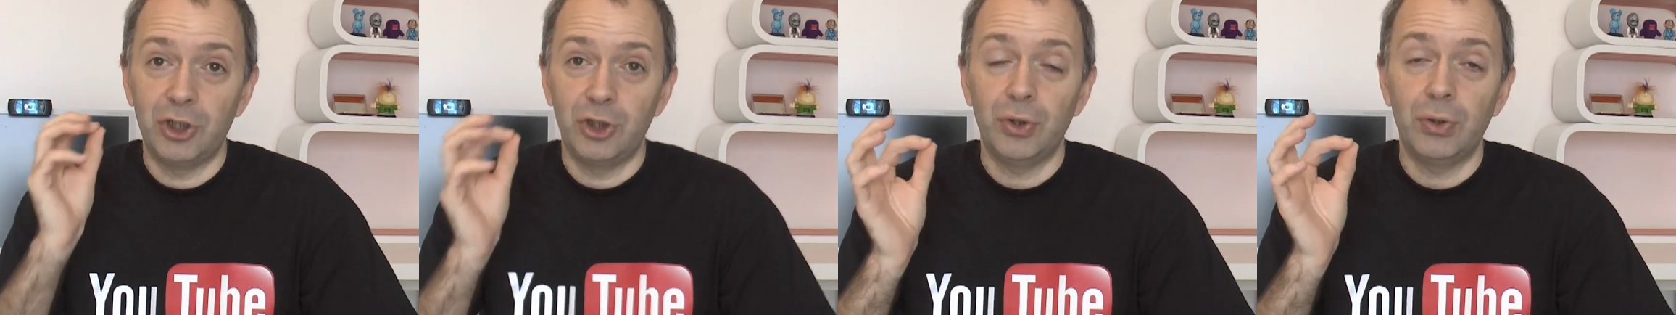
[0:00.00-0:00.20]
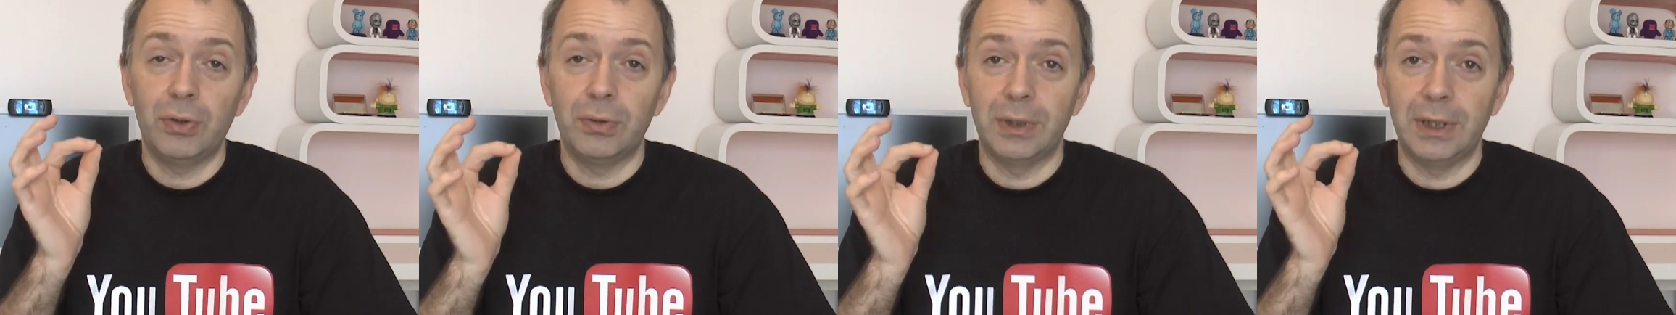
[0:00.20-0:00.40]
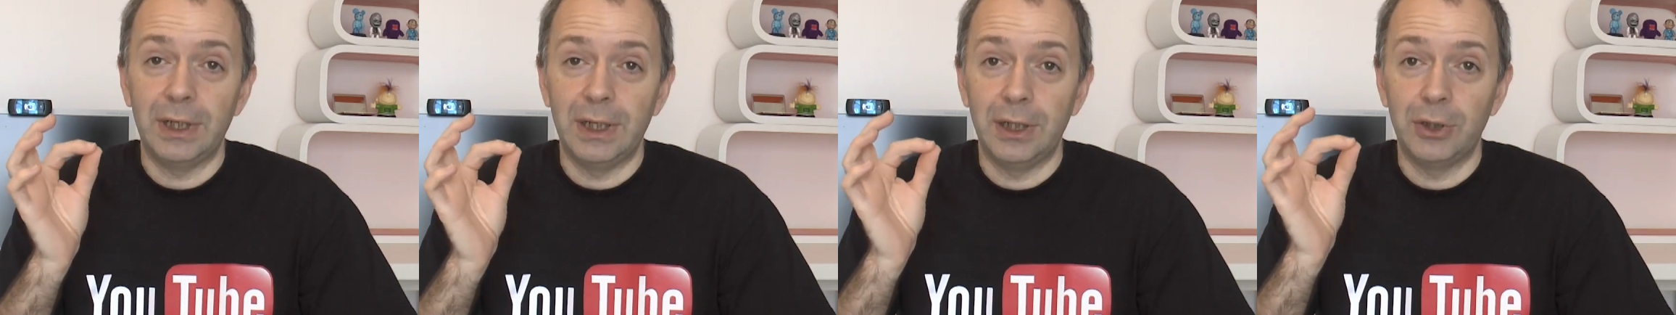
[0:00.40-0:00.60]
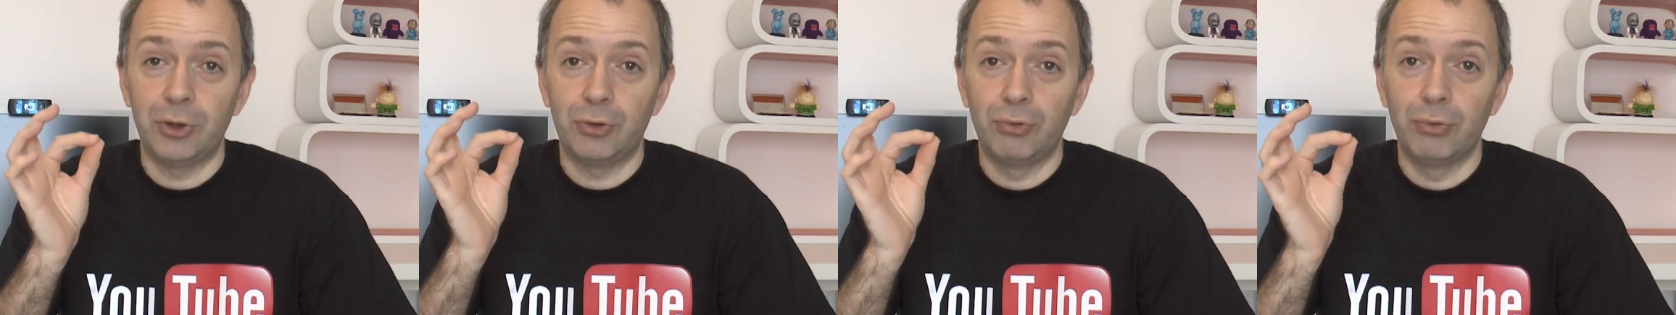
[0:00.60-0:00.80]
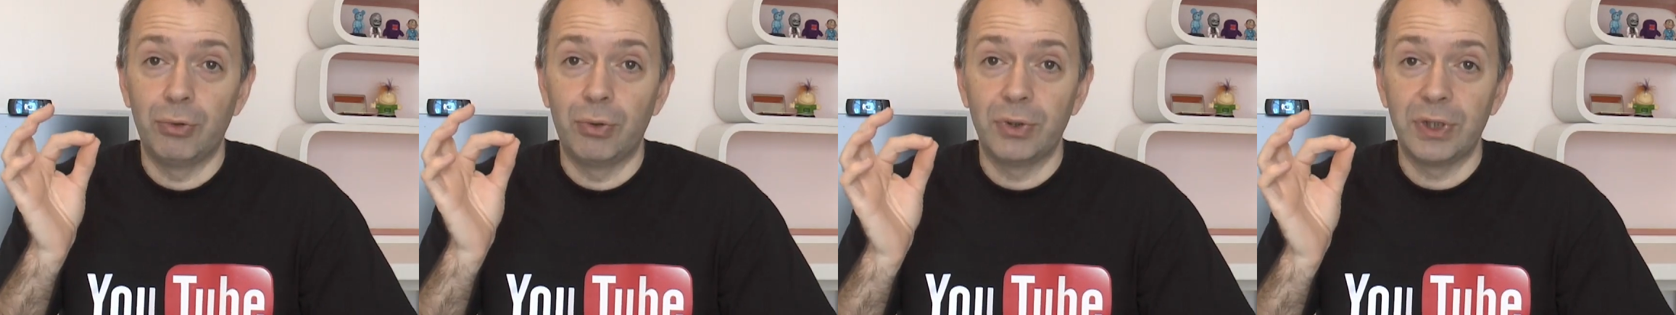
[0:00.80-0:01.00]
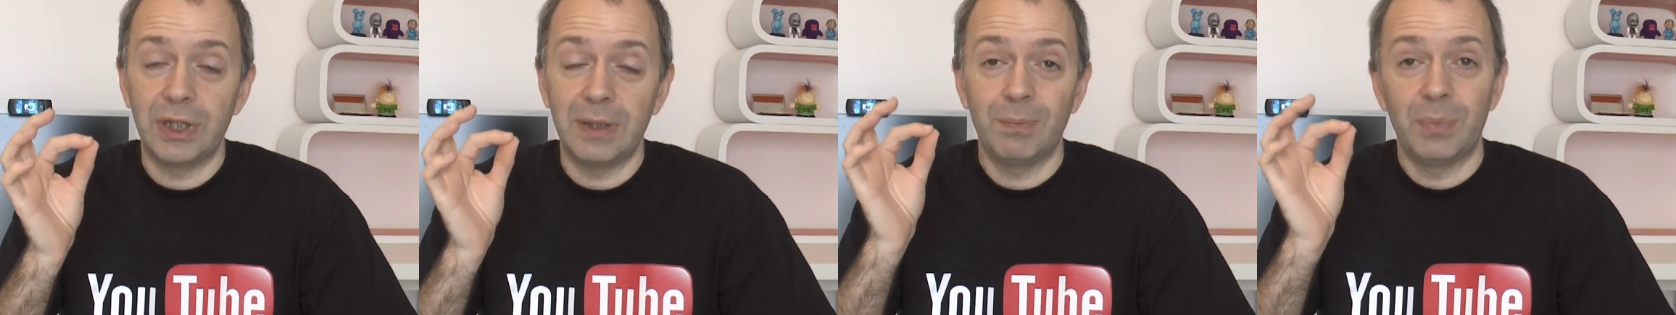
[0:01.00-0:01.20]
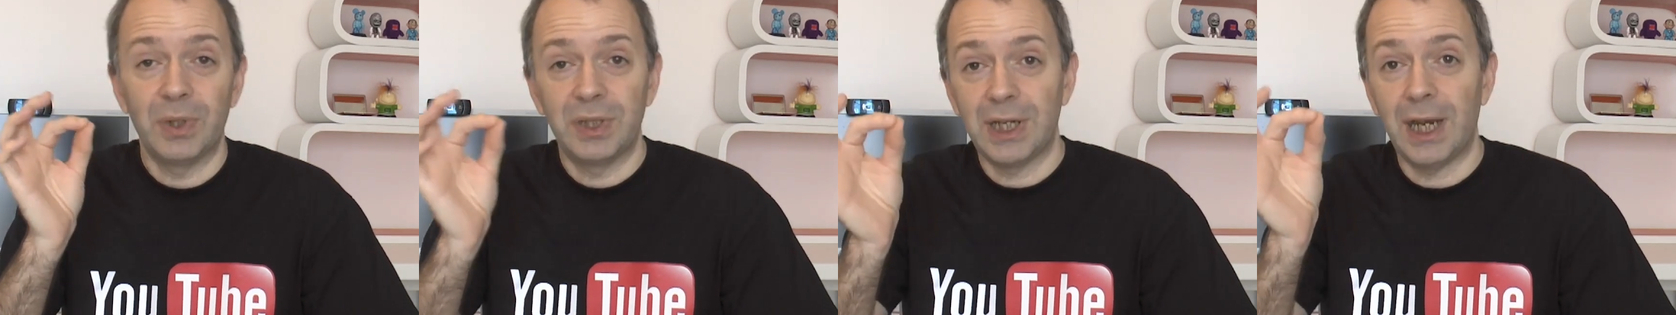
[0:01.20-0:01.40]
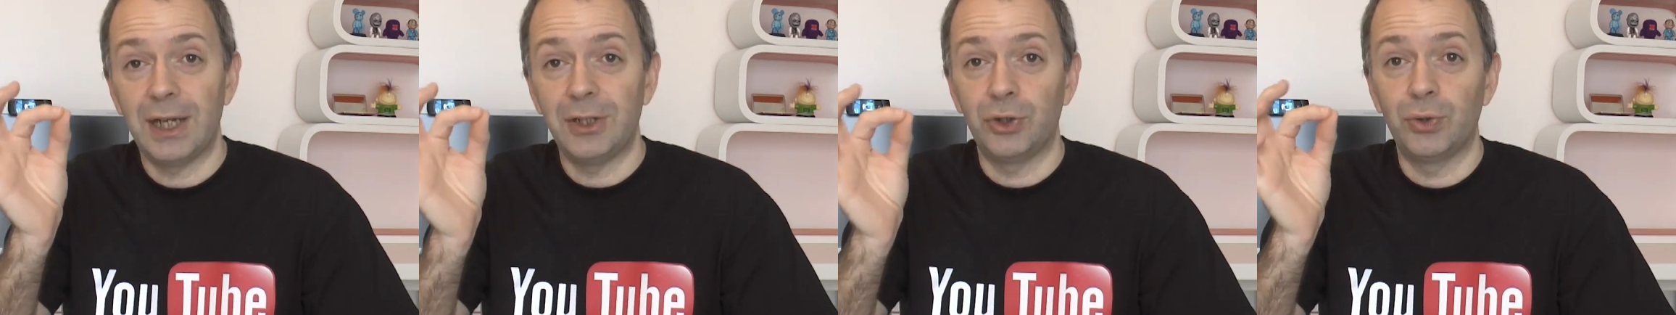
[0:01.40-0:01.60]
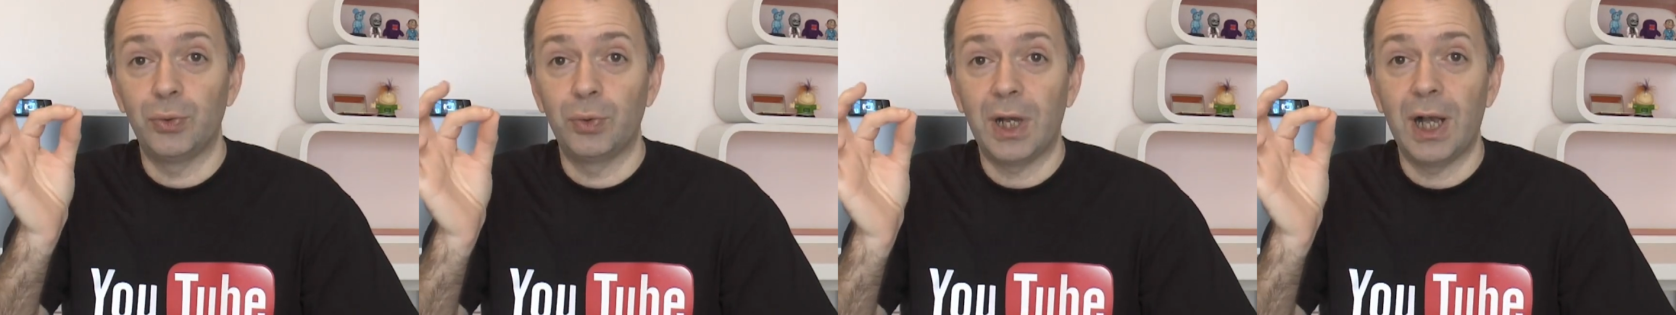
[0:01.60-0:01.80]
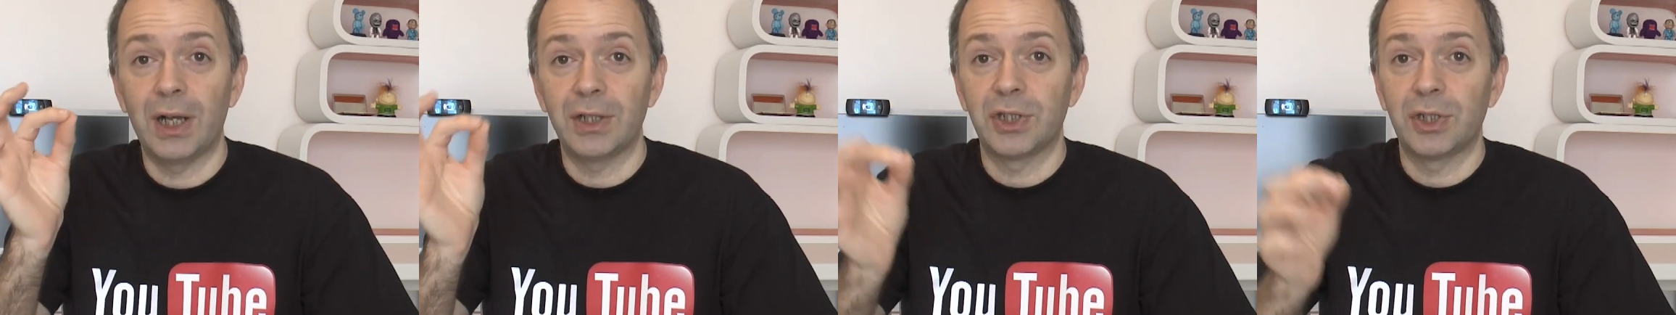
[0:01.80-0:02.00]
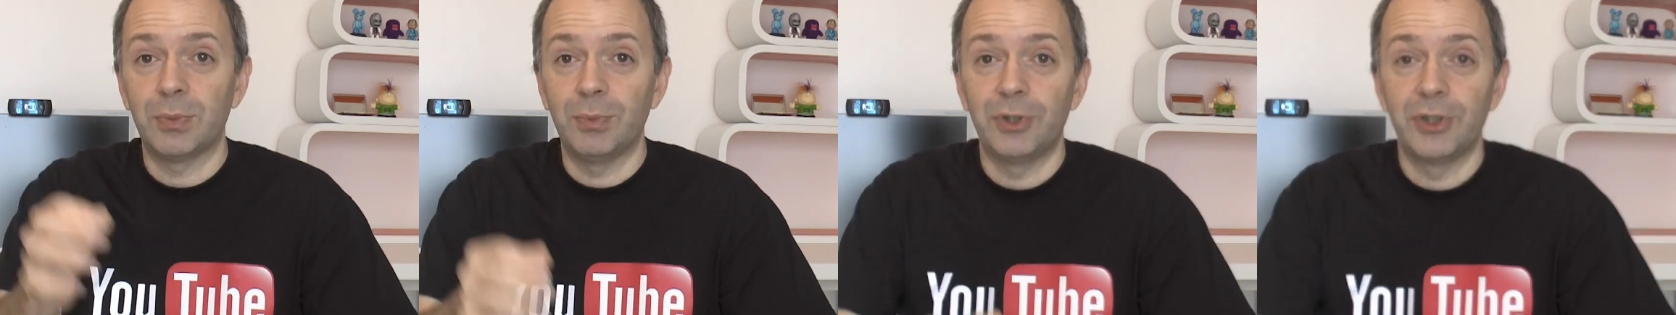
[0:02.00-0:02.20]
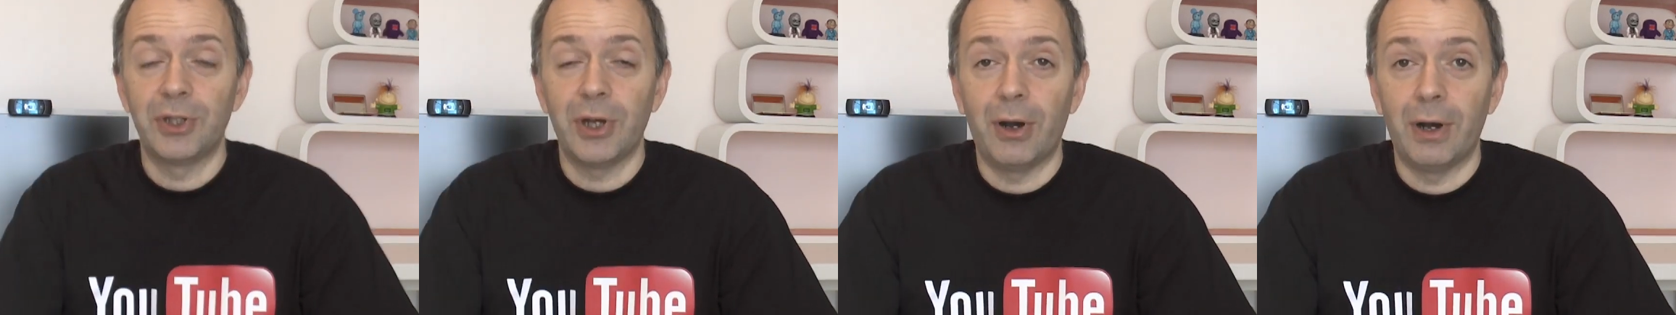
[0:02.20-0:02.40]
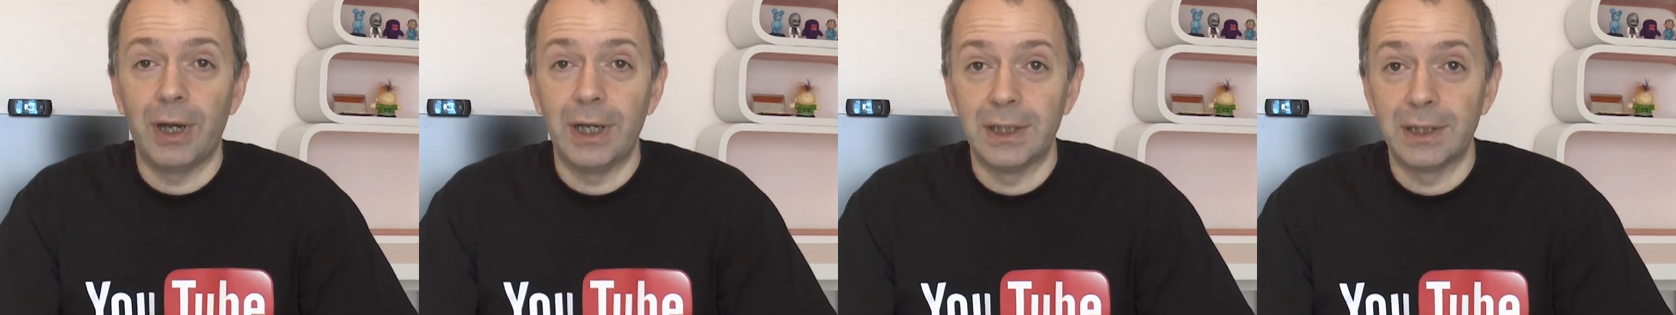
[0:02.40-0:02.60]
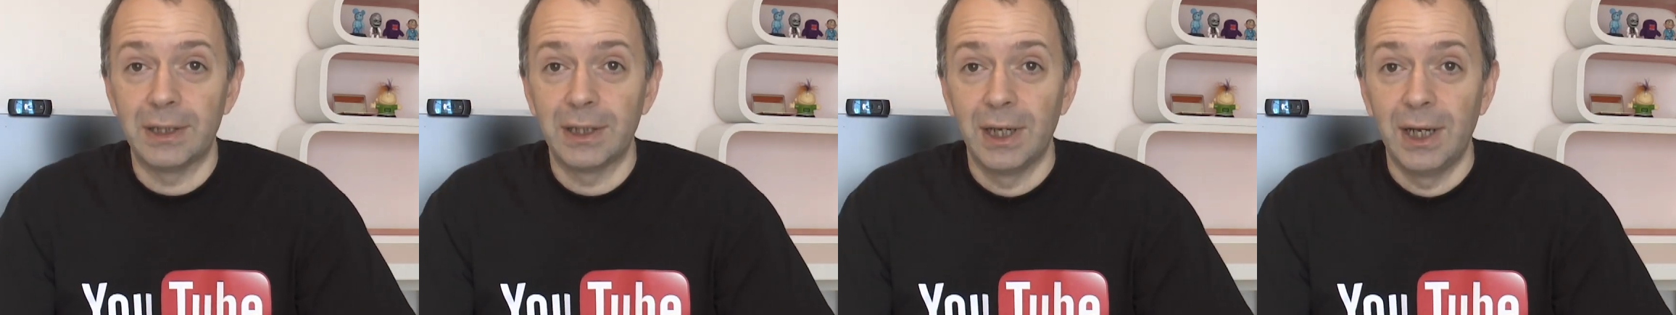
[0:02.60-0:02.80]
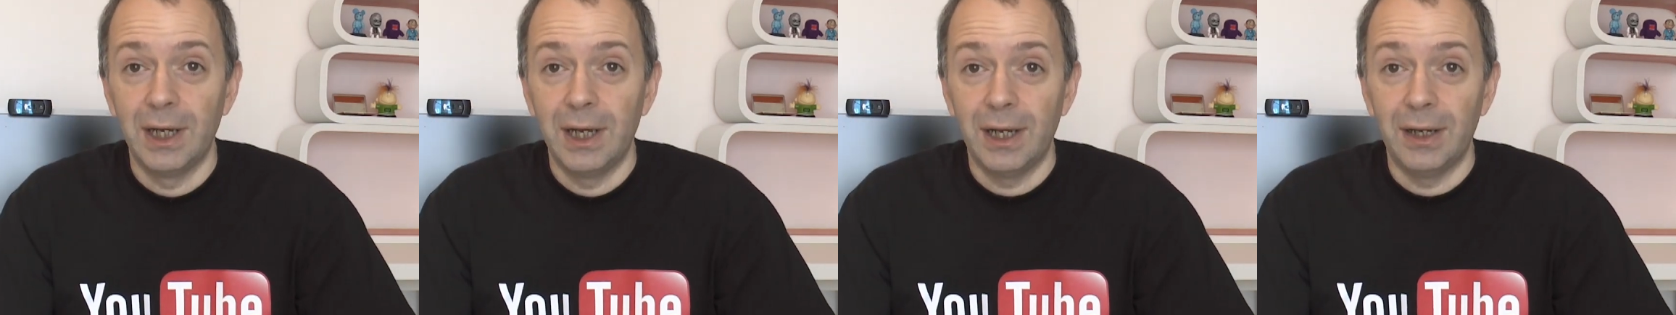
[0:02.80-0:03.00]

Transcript: sure that it draws in potential customers' eyes